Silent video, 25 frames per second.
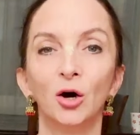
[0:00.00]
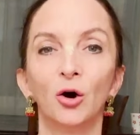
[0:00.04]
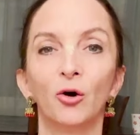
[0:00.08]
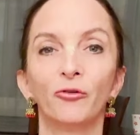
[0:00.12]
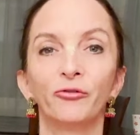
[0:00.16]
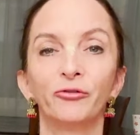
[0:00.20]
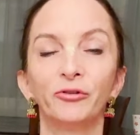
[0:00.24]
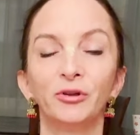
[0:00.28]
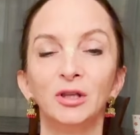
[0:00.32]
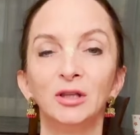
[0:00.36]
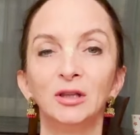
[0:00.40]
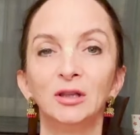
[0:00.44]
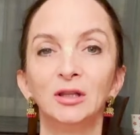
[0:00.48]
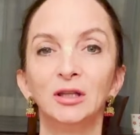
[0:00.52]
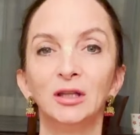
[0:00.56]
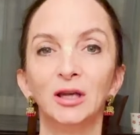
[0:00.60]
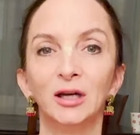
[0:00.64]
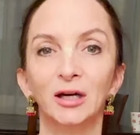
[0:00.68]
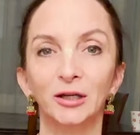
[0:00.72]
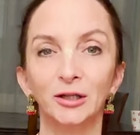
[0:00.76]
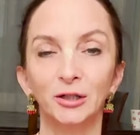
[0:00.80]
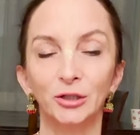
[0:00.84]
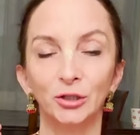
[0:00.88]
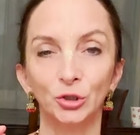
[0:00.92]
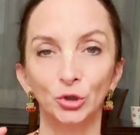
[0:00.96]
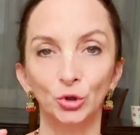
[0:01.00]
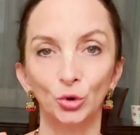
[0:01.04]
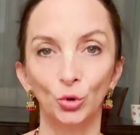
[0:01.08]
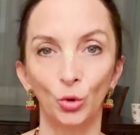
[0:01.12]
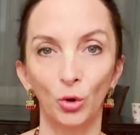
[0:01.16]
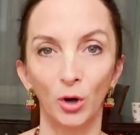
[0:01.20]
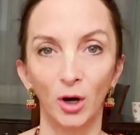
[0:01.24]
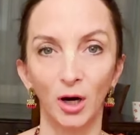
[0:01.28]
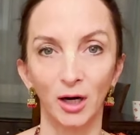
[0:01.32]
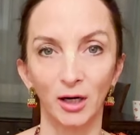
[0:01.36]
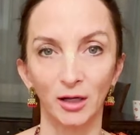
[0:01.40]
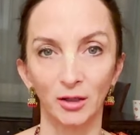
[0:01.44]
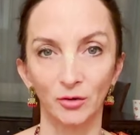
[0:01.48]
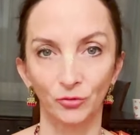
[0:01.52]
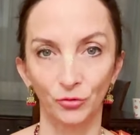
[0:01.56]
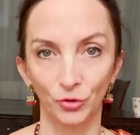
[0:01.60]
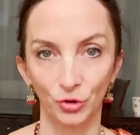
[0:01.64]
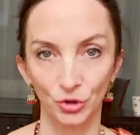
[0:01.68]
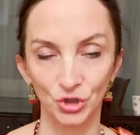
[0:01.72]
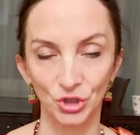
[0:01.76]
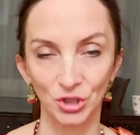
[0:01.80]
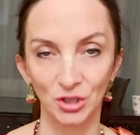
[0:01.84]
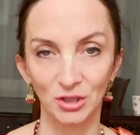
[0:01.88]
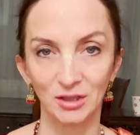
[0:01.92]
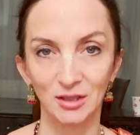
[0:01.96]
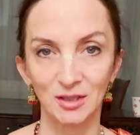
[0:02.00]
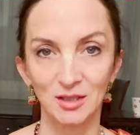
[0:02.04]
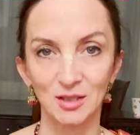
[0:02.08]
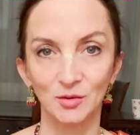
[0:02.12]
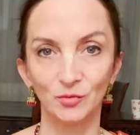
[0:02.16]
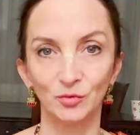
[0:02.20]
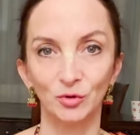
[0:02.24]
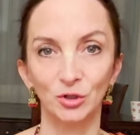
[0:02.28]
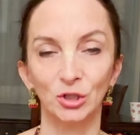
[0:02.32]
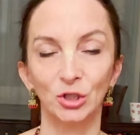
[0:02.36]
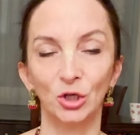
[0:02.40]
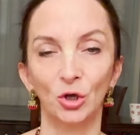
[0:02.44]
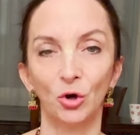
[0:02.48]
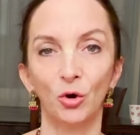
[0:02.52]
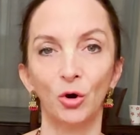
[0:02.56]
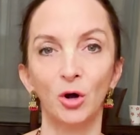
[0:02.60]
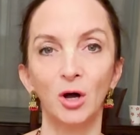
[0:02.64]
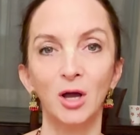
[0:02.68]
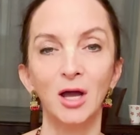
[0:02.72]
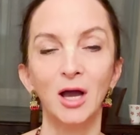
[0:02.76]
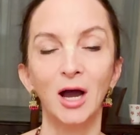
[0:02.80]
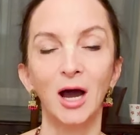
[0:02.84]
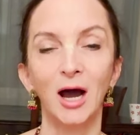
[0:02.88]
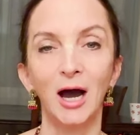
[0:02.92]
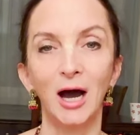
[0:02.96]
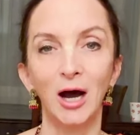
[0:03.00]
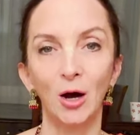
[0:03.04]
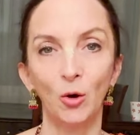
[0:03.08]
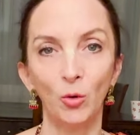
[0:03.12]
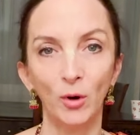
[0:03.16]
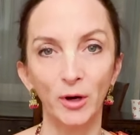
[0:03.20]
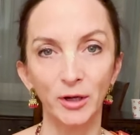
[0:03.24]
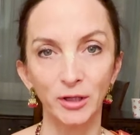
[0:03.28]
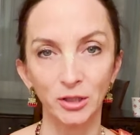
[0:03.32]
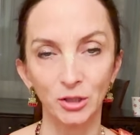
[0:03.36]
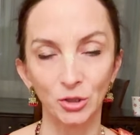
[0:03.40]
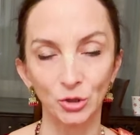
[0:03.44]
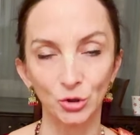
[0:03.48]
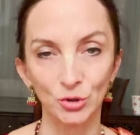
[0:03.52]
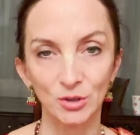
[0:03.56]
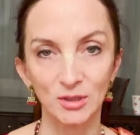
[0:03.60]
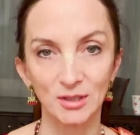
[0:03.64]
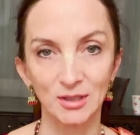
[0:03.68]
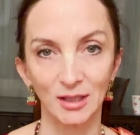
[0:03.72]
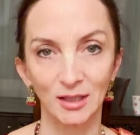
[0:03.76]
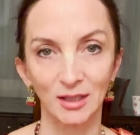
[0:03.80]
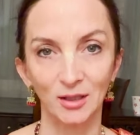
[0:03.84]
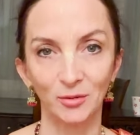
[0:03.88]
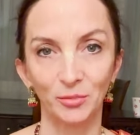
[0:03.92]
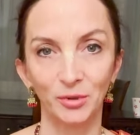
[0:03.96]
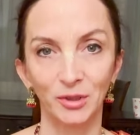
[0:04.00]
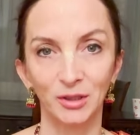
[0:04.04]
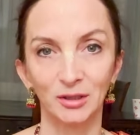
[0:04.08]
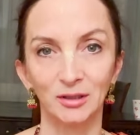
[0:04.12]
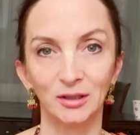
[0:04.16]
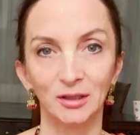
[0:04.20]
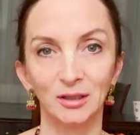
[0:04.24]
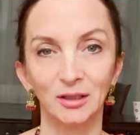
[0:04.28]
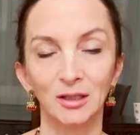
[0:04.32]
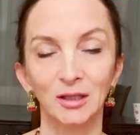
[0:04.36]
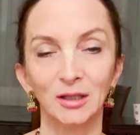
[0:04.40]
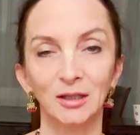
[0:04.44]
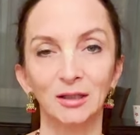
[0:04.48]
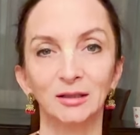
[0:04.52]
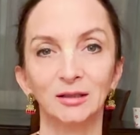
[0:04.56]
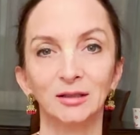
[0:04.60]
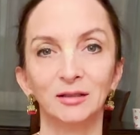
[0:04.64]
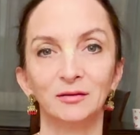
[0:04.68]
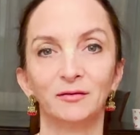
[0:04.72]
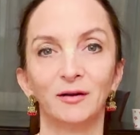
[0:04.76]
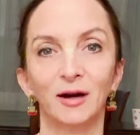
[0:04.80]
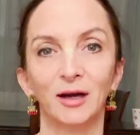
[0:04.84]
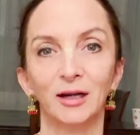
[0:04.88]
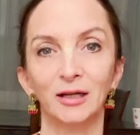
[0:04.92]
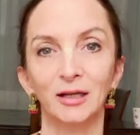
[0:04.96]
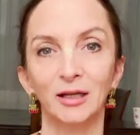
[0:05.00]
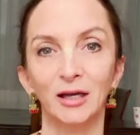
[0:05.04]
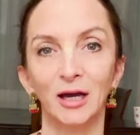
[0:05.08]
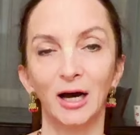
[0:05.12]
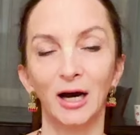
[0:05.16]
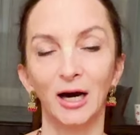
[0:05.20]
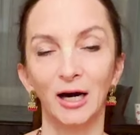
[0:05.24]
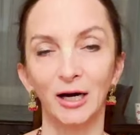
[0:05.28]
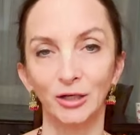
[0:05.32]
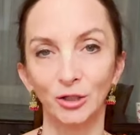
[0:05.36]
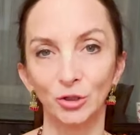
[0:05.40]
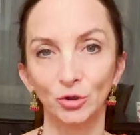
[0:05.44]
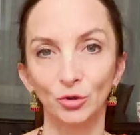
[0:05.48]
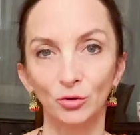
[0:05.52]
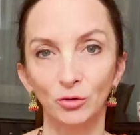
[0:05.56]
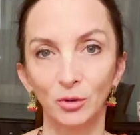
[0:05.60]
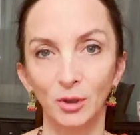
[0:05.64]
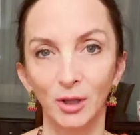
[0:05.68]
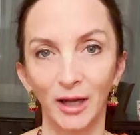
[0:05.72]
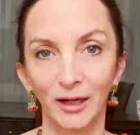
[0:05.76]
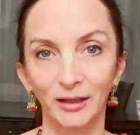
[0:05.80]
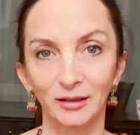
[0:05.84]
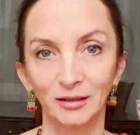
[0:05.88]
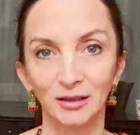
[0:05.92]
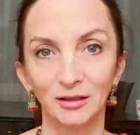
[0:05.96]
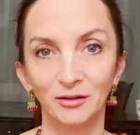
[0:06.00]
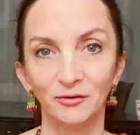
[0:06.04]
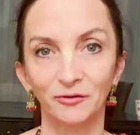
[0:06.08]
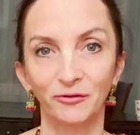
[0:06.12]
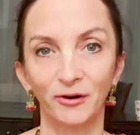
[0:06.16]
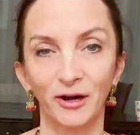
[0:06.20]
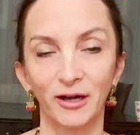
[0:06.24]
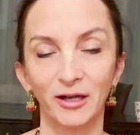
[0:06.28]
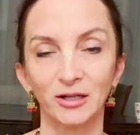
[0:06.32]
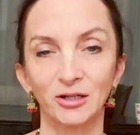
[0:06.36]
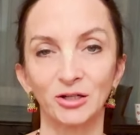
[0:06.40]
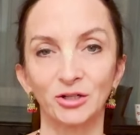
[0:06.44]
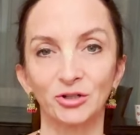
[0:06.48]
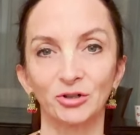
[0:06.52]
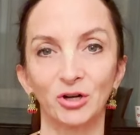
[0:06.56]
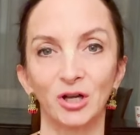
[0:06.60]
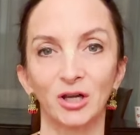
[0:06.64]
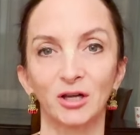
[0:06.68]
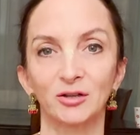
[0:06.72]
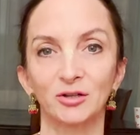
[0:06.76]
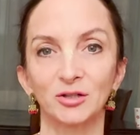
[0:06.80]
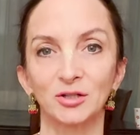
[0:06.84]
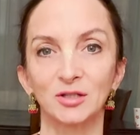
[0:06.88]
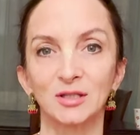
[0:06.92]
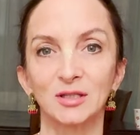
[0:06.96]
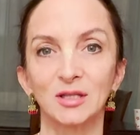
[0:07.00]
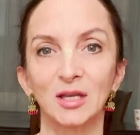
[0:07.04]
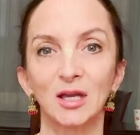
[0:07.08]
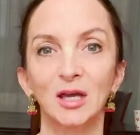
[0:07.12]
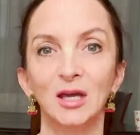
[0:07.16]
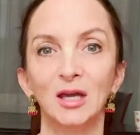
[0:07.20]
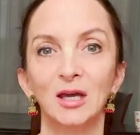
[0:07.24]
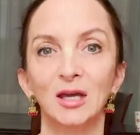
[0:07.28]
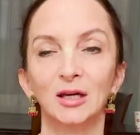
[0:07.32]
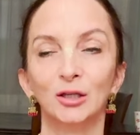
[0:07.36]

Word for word: of India you are watching this video. How are you celebrating Diwali? Are you lighting firecrackers?